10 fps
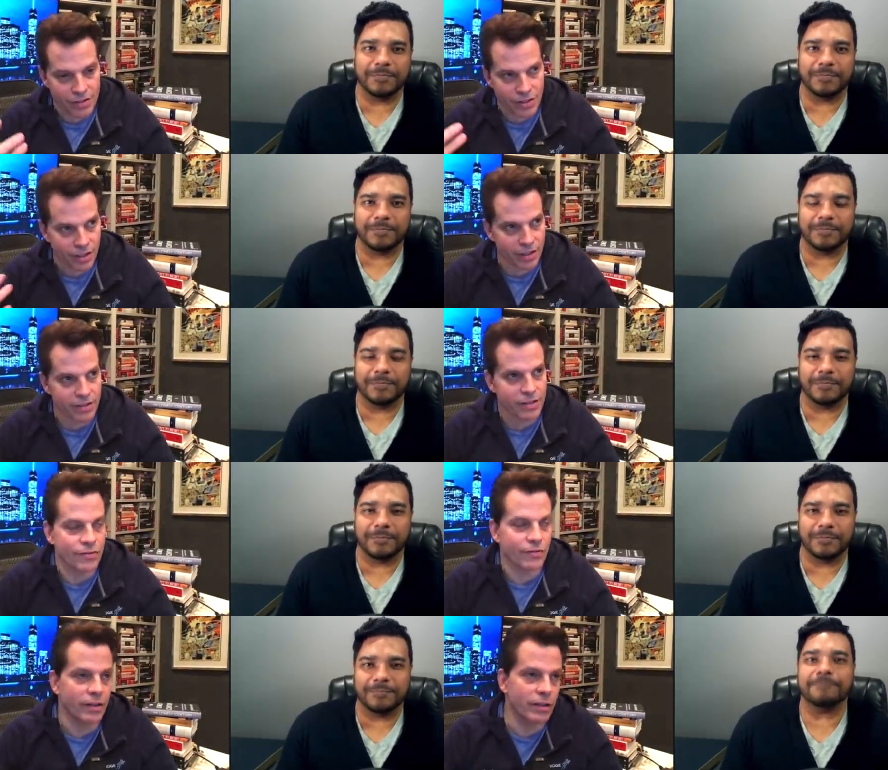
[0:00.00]
Speaker 1: and you get
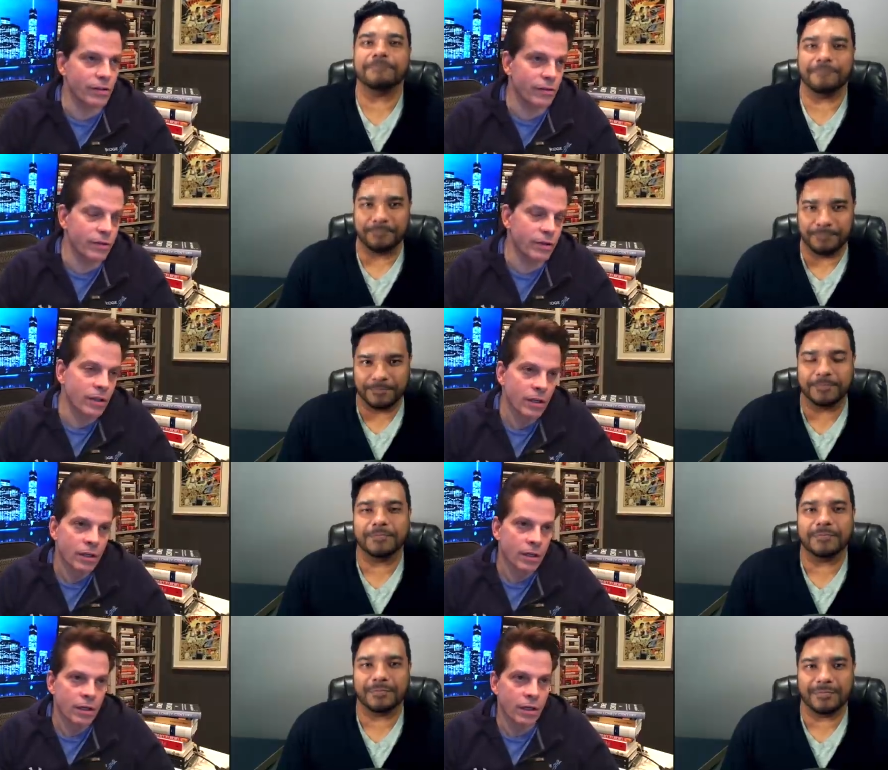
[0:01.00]
disfigured.
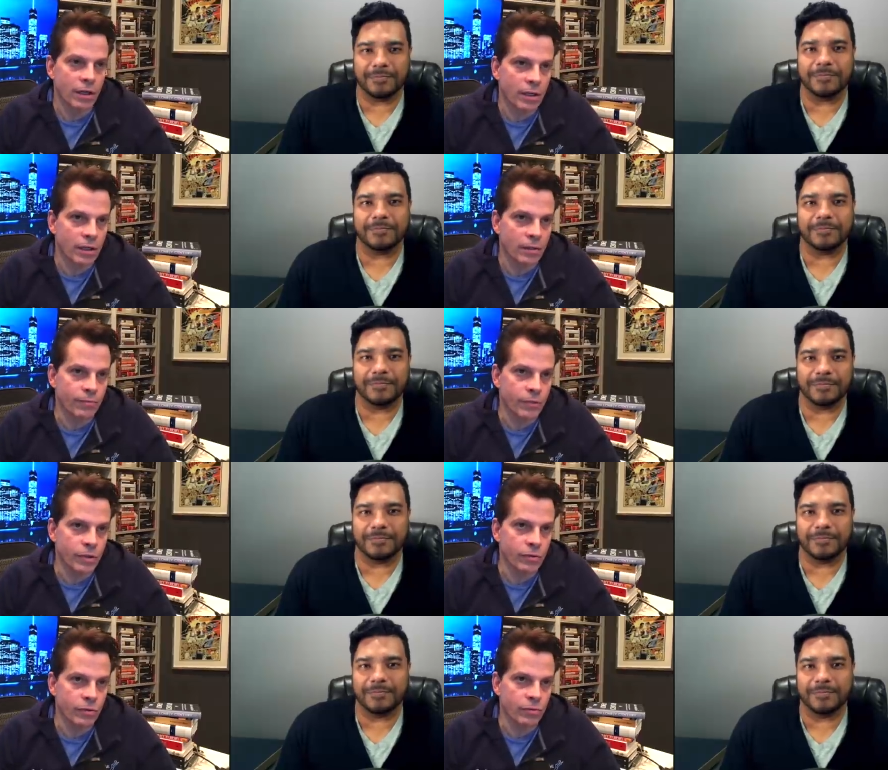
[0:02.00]
Uh,
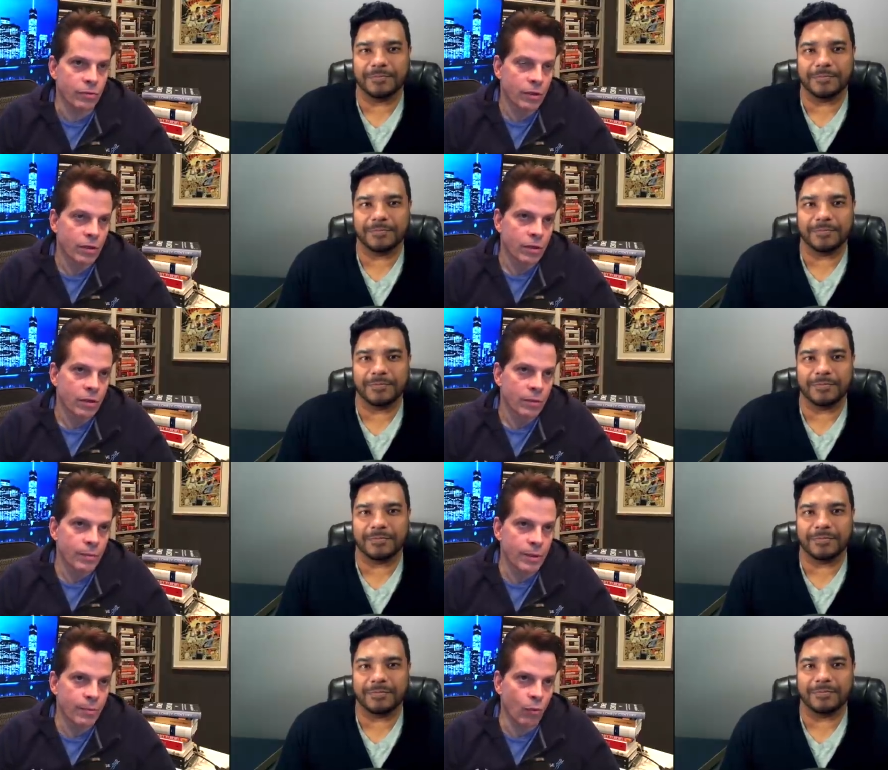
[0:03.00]
you,
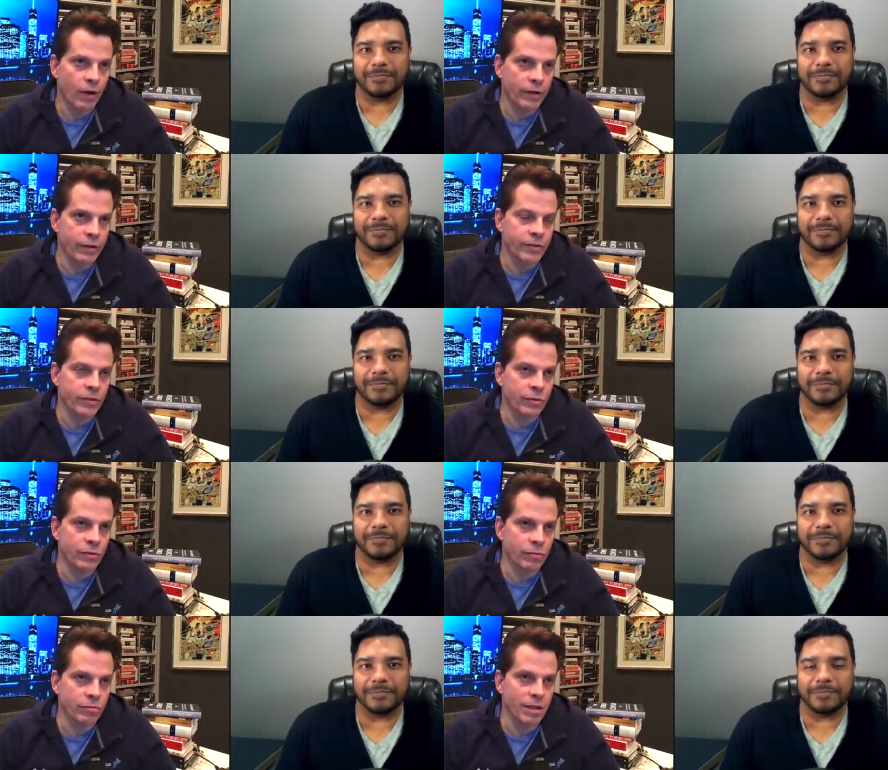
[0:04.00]
people want
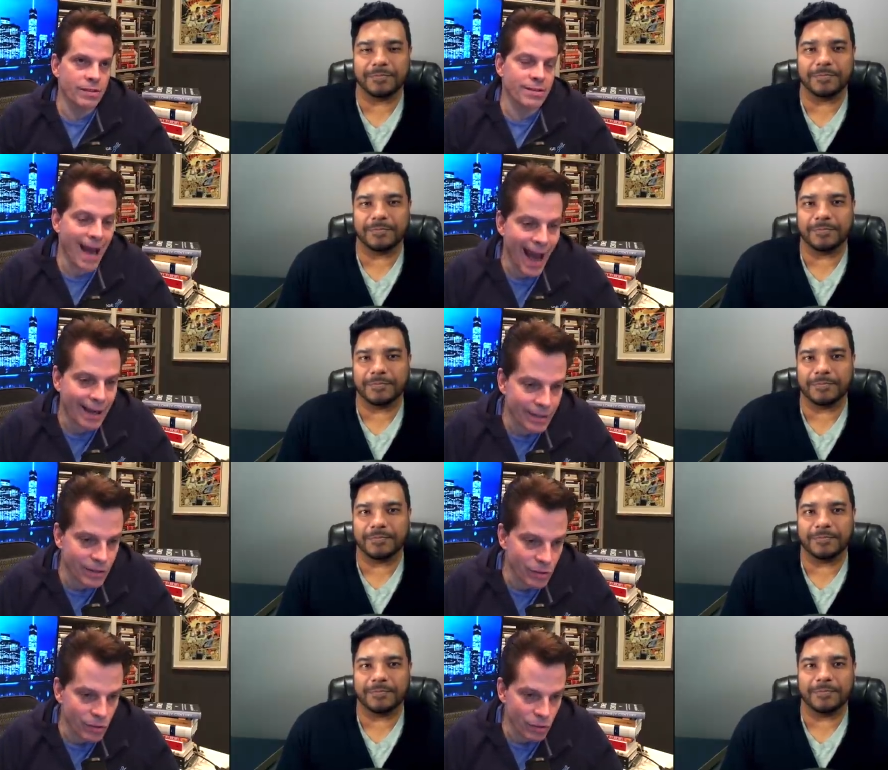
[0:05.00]
to attack
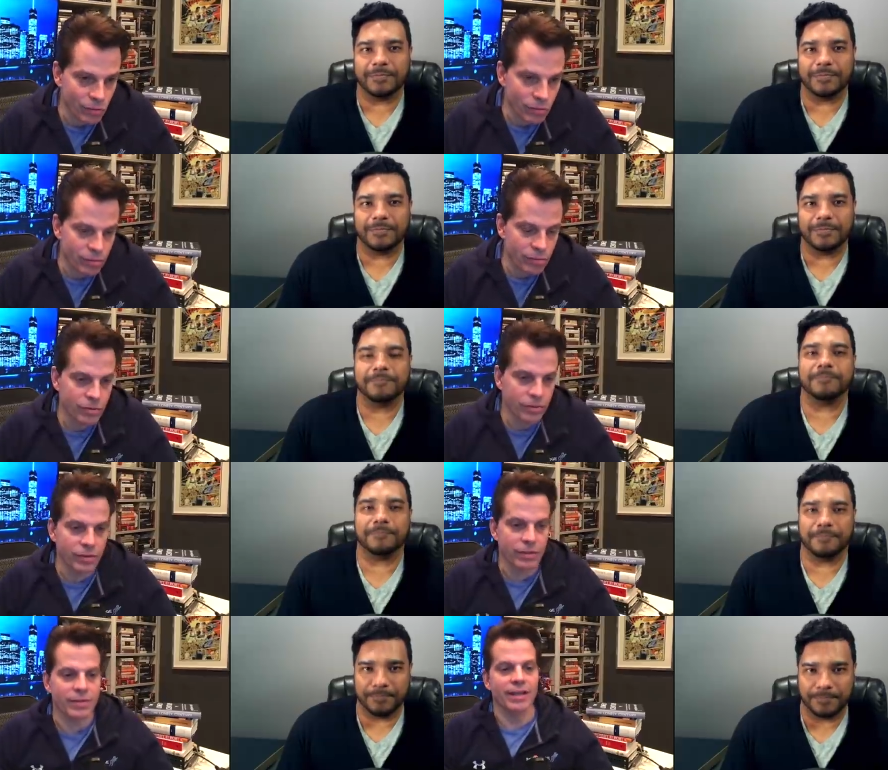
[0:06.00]
you so
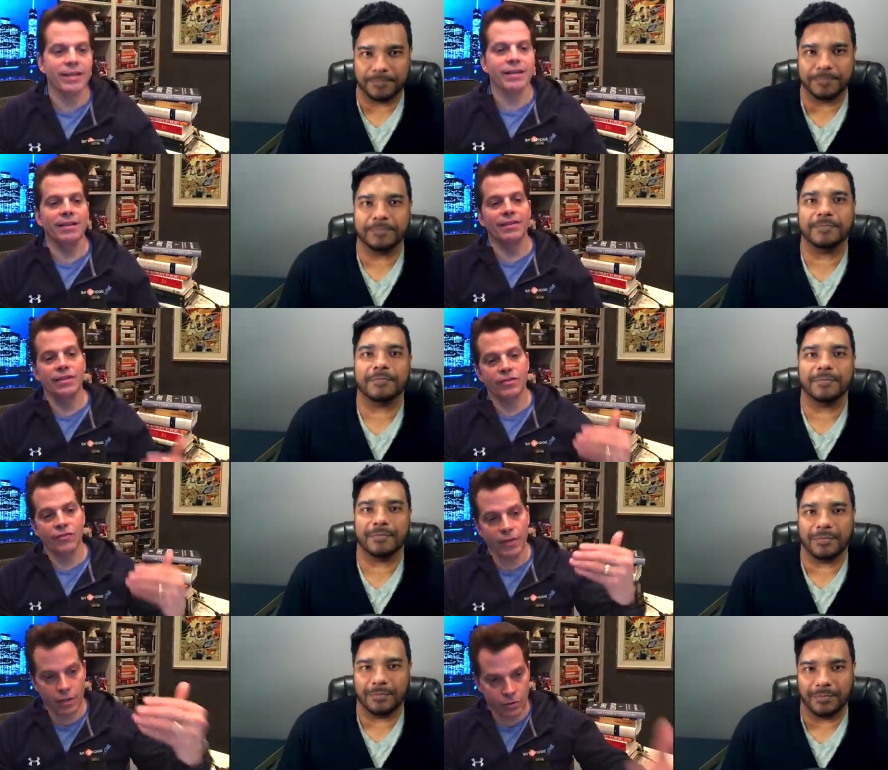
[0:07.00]
that they can
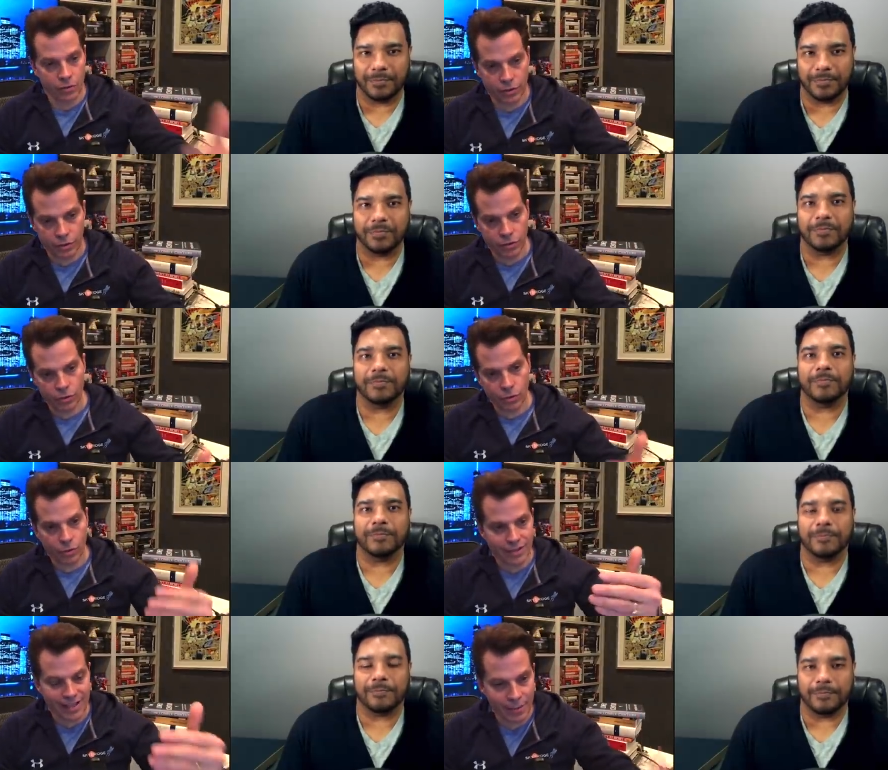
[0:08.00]
disfigure you
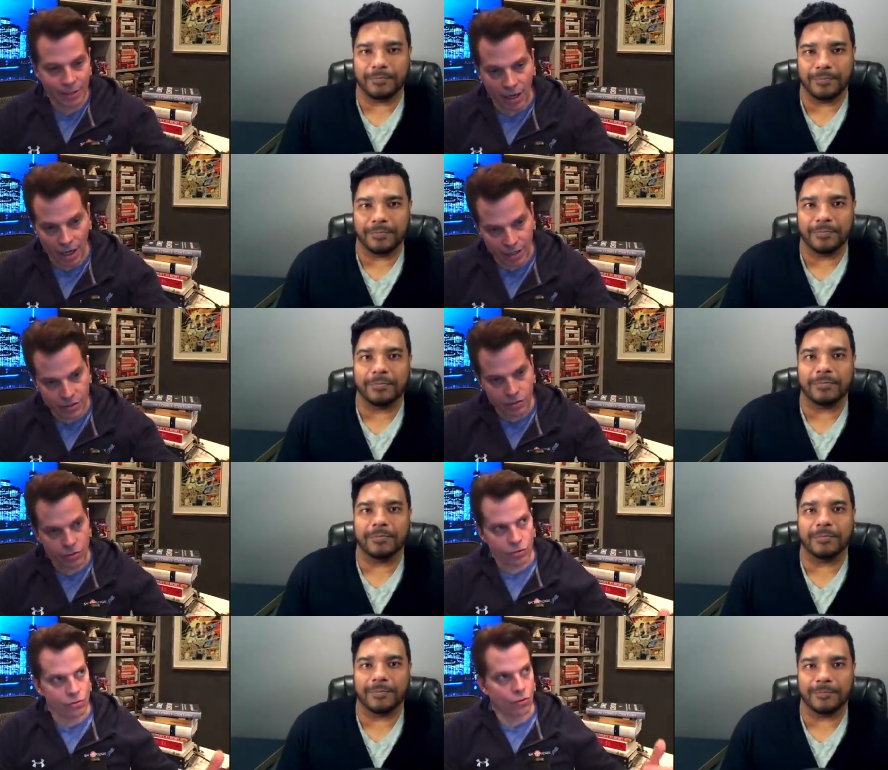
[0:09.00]
or demonize
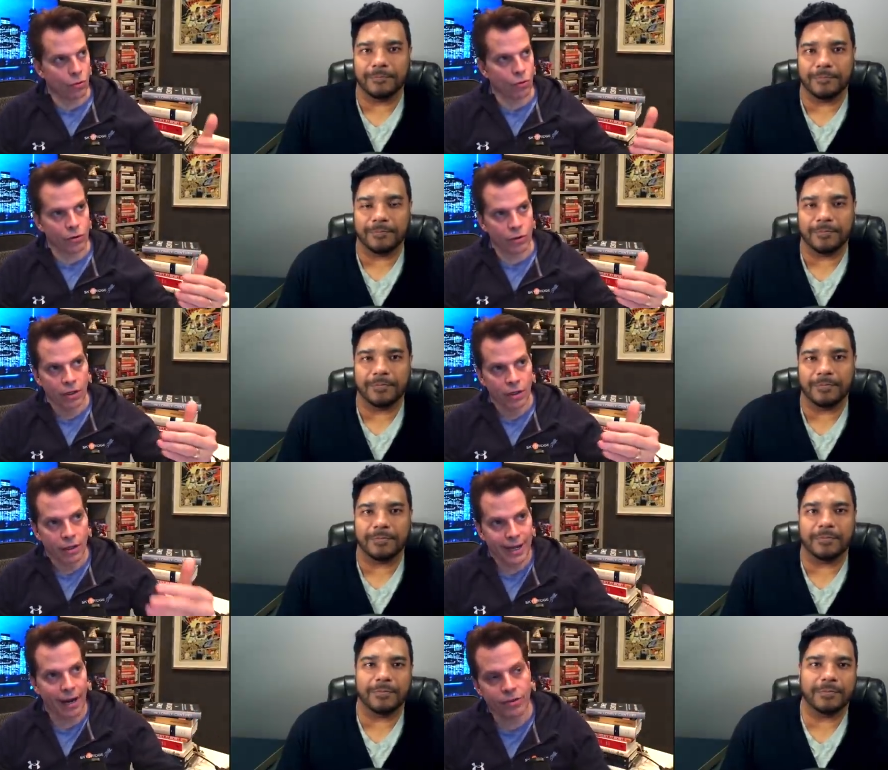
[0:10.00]
you or
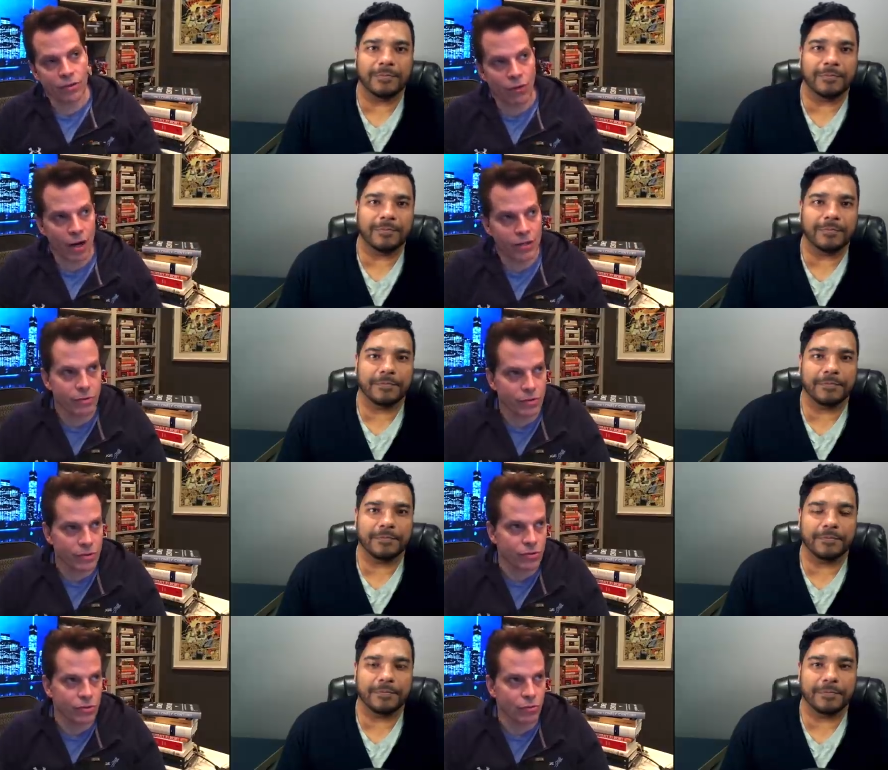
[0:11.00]
characterize you in a
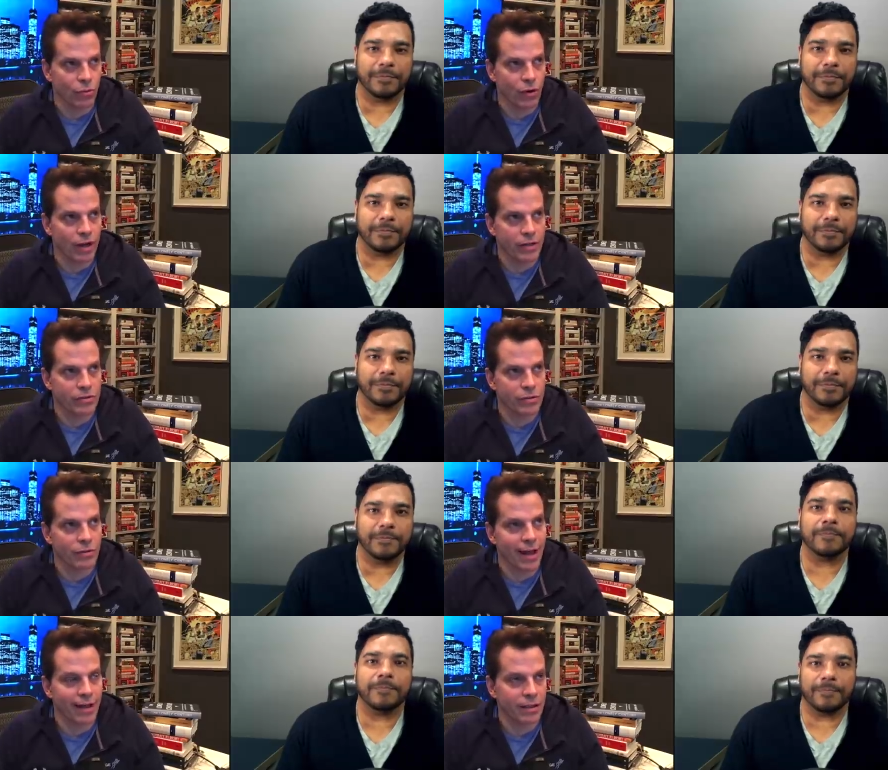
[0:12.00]
certain way so
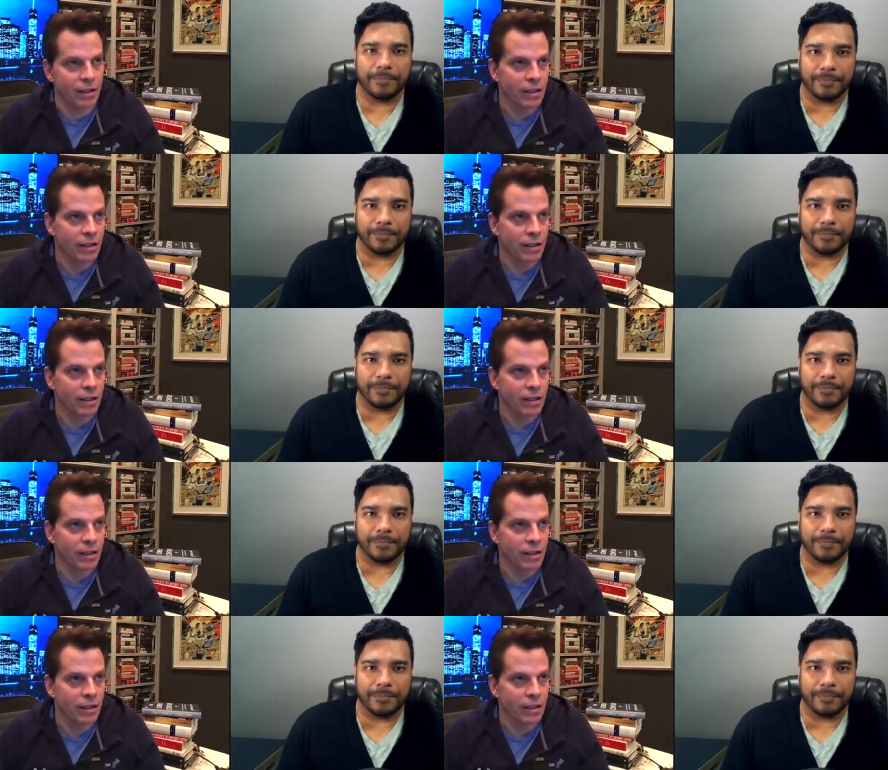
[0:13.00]
that